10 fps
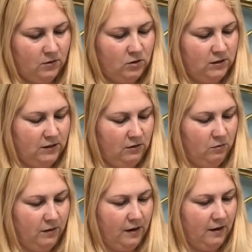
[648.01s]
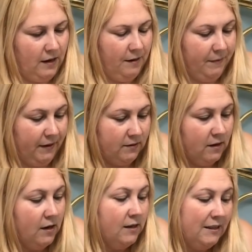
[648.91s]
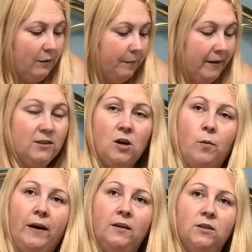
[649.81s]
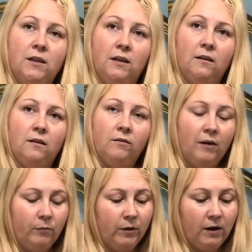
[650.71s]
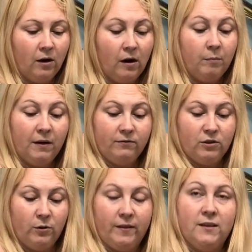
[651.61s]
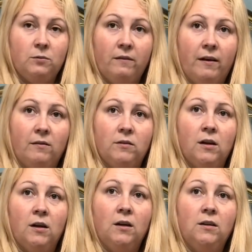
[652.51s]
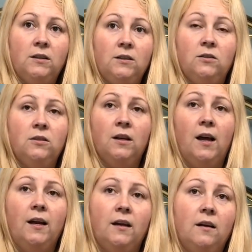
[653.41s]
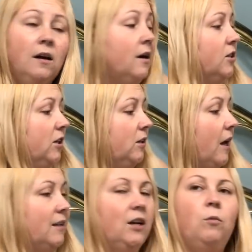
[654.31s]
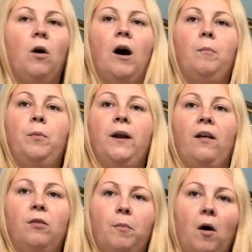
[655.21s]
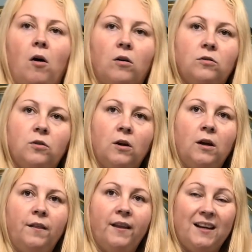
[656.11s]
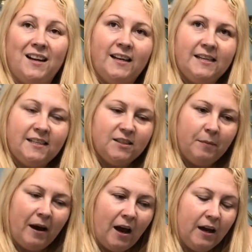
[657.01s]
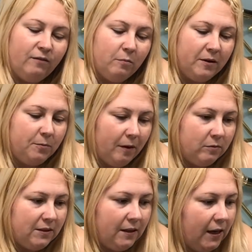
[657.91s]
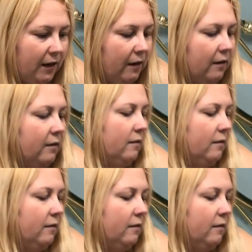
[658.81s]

Doesn't tell you what that light means. Is that what it means? No ink, do you think? Right, I'm gonna have to do it this way around because it doesn't like. I tell you what, I'll put it in the box. Then at least it's a bit higher for me to be able to see the ink.